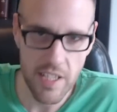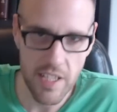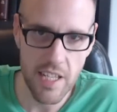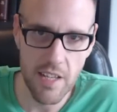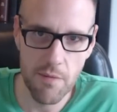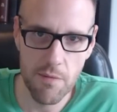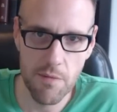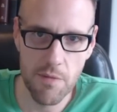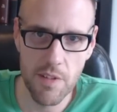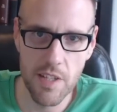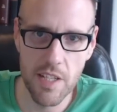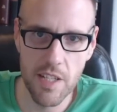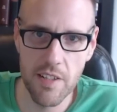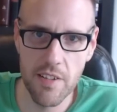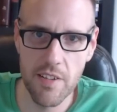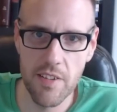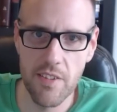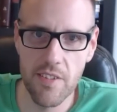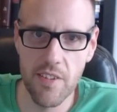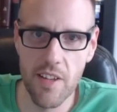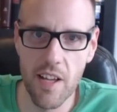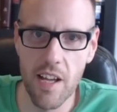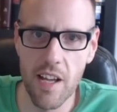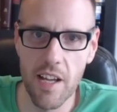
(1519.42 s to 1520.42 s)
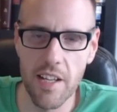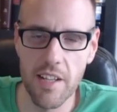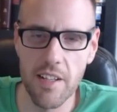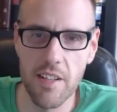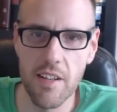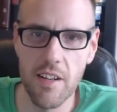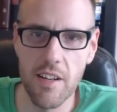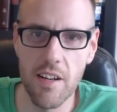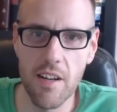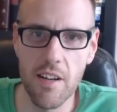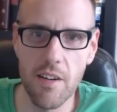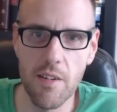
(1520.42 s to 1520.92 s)
the infinite sign
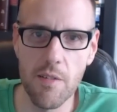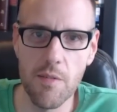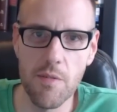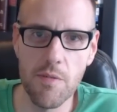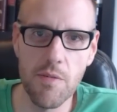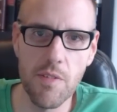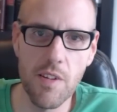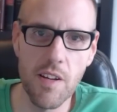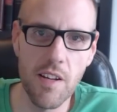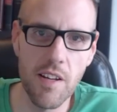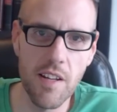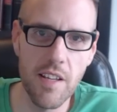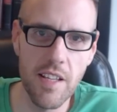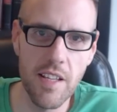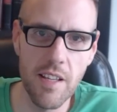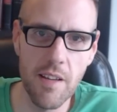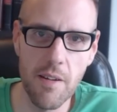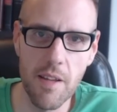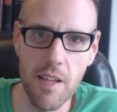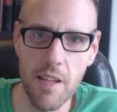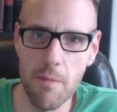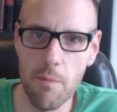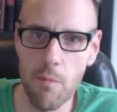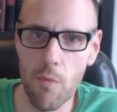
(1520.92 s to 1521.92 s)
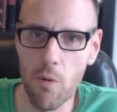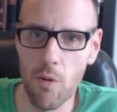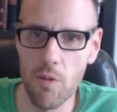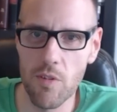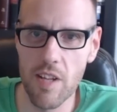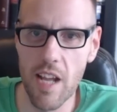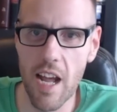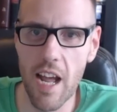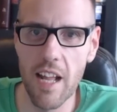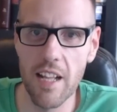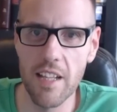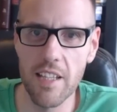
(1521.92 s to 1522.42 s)
of
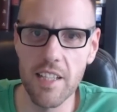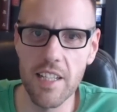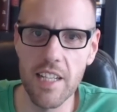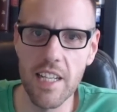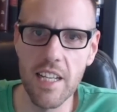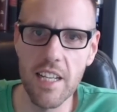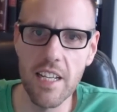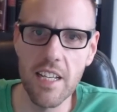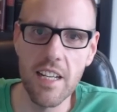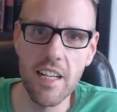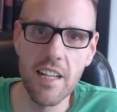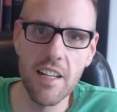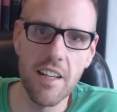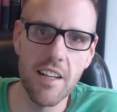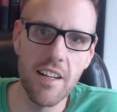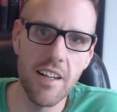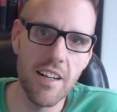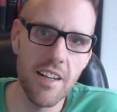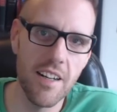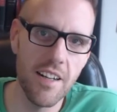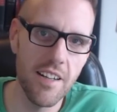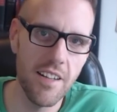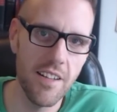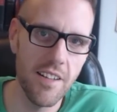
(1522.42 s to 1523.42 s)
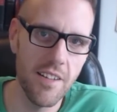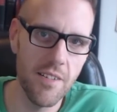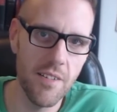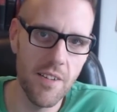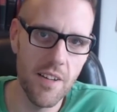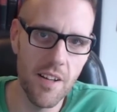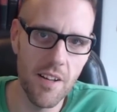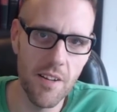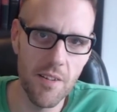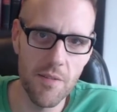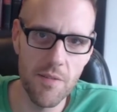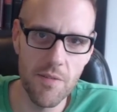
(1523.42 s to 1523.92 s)
immortality,
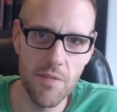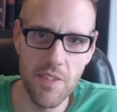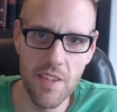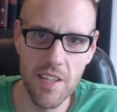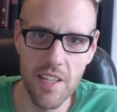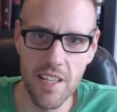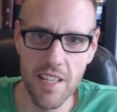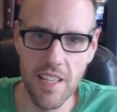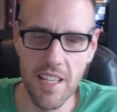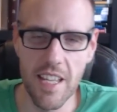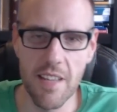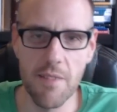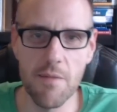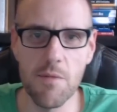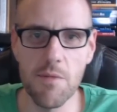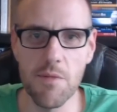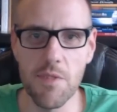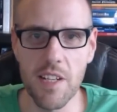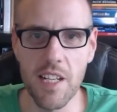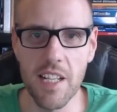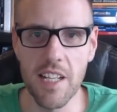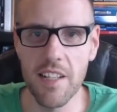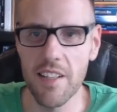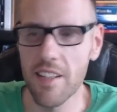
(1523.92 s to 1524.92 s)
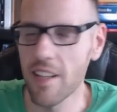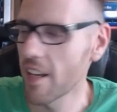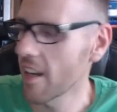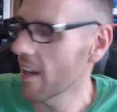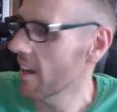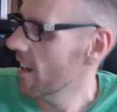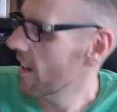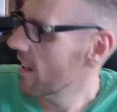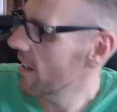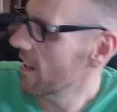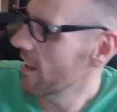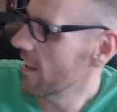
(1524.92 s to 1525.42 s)
of the infinite.
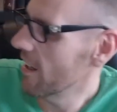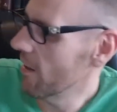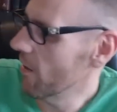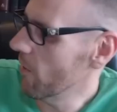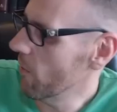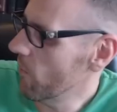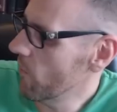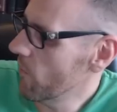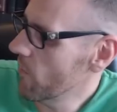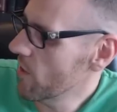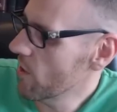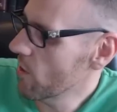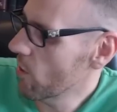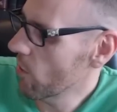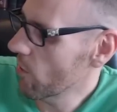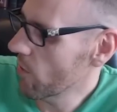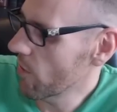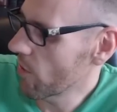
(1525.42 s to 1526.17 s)
No,